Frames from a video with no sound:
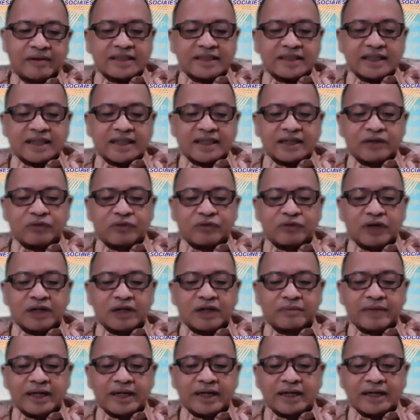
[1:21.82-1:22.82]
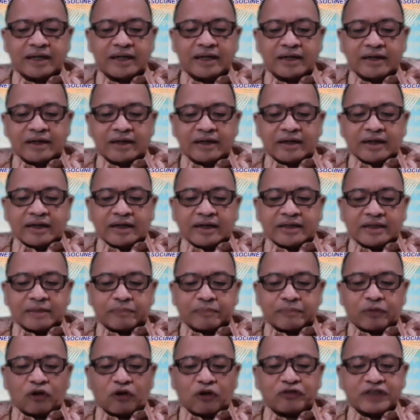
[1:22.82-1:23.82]
Efficiency will be the
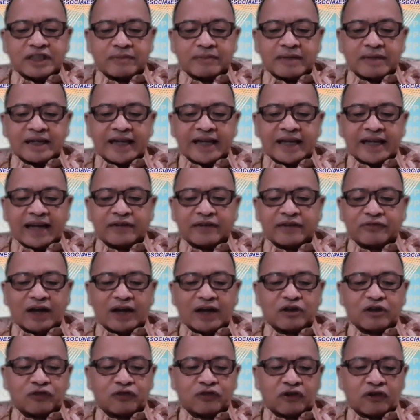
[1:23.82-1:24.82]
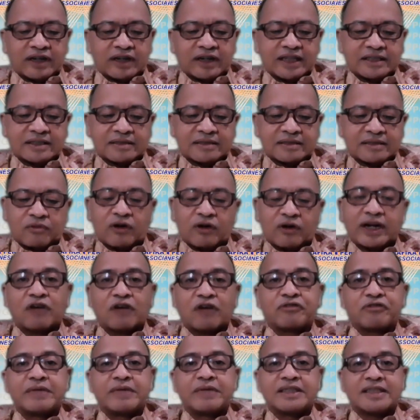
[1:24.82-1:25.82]
profitable gain value for this model of
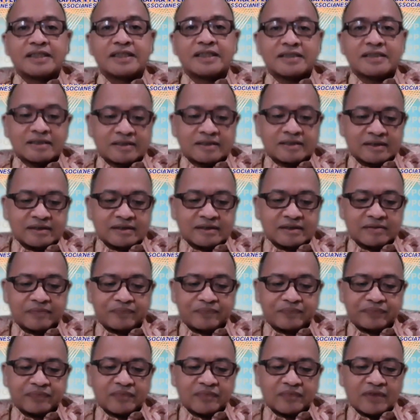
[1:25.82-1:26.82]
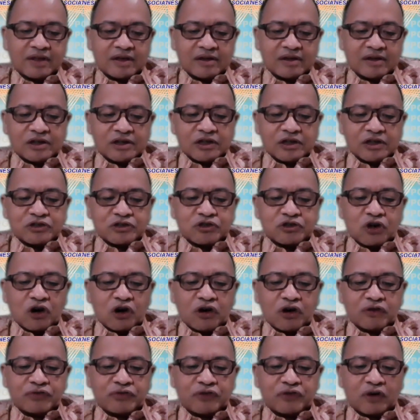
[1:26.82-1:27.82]
business.
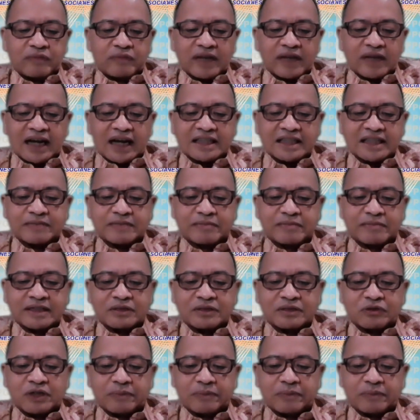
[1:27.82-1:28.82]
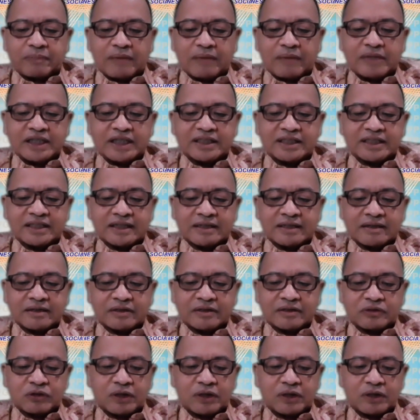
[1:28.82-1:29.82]
So from the customer to the publisher,
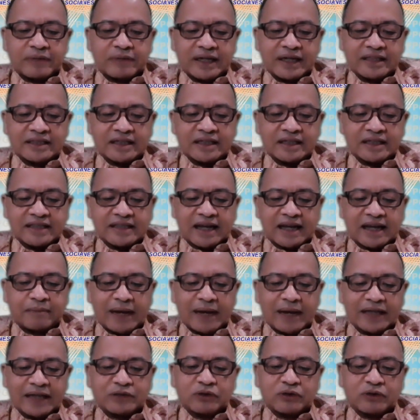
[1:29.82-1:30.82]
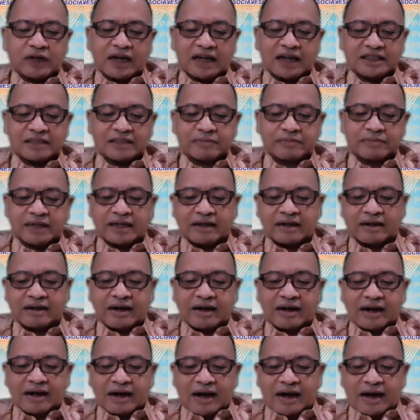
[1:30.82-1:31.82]
to the printers and back to the customer
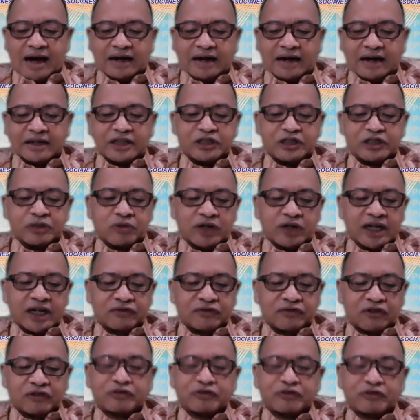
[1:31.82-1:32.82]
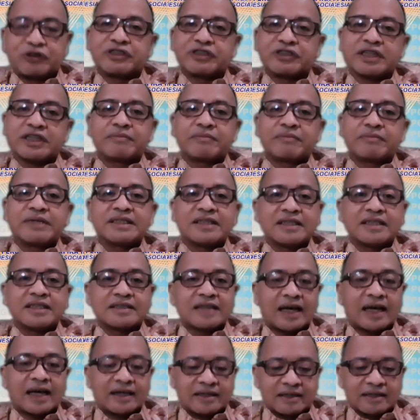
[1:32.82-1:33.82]
are the new model for future business
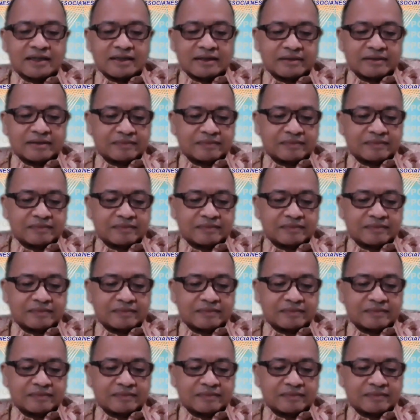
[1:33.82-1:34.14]
cycle.